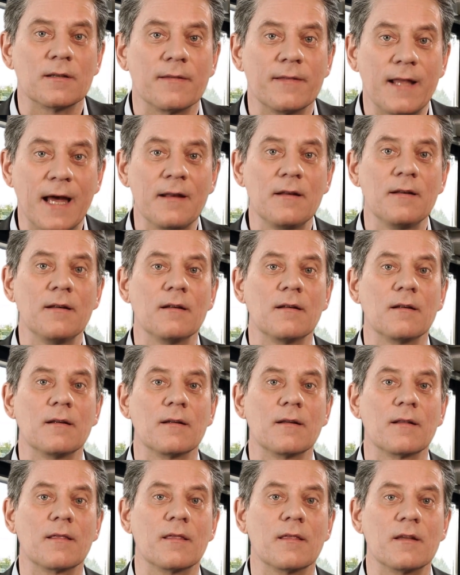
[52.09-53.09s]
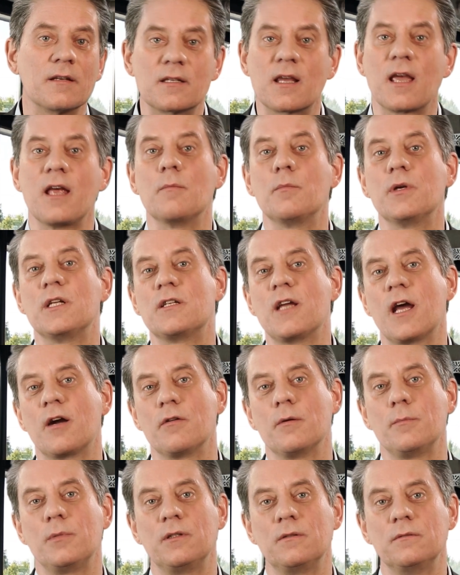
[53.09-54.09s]
then this can be
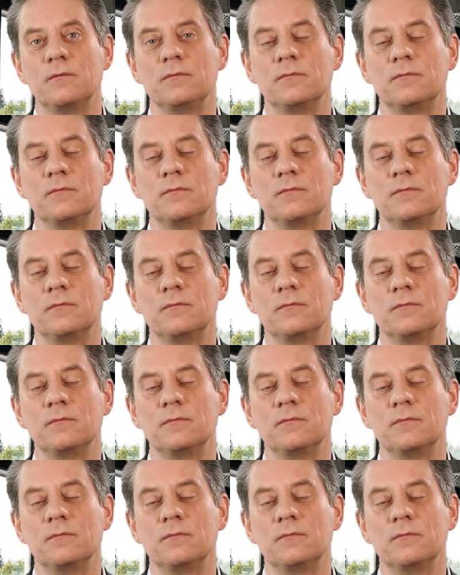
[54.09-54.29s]
terrible.